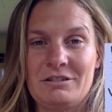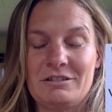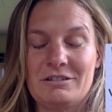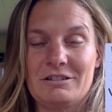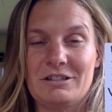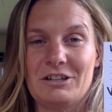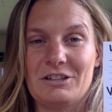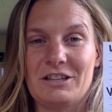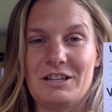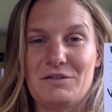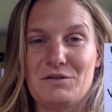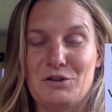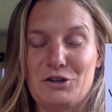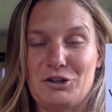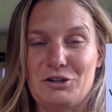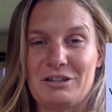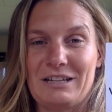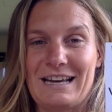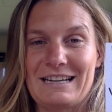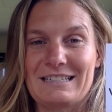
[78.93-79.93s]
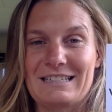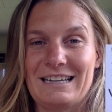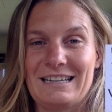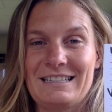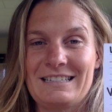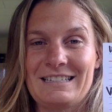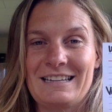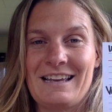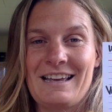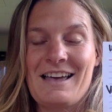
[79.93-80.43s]
on the vertical
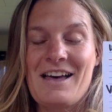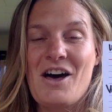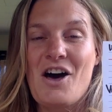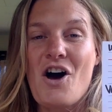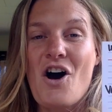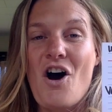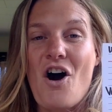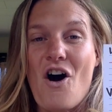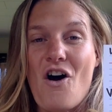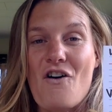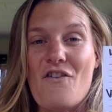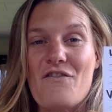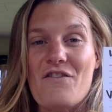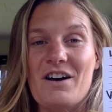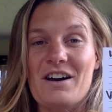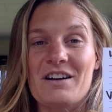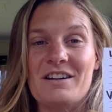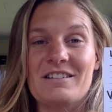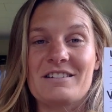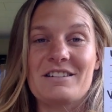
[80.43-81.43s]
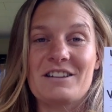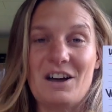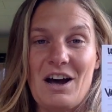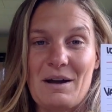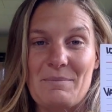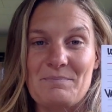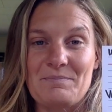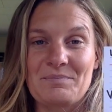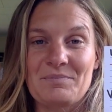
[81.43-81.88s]
axis over time.